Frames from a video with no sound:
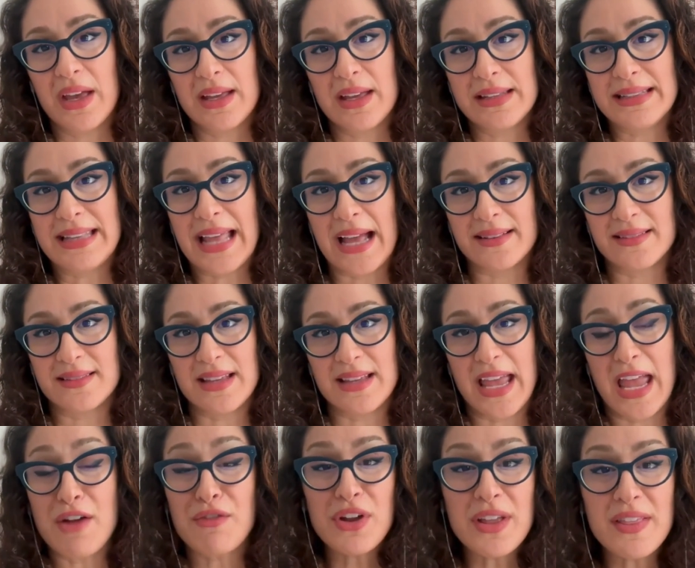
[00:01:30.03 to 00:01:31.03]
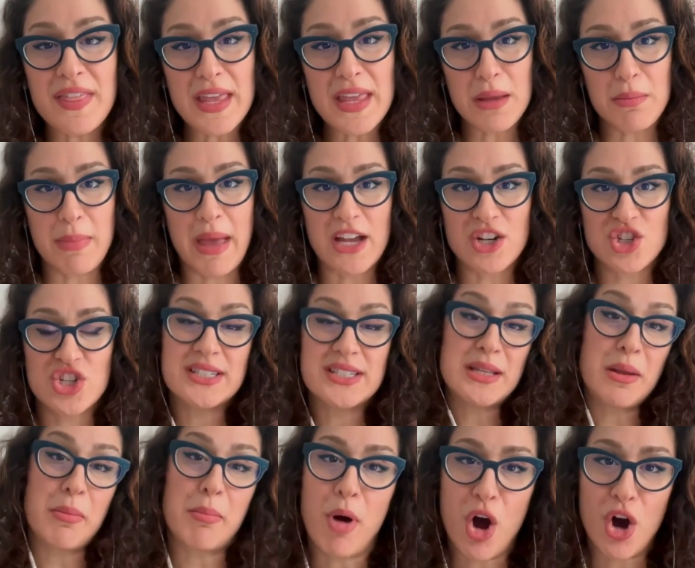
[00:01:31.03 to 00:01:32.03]
that everything matches
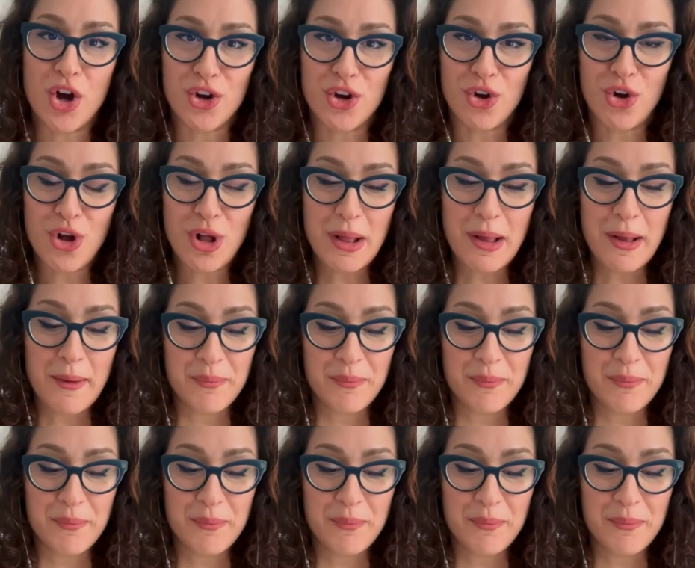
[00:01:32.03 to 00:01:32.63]
the model.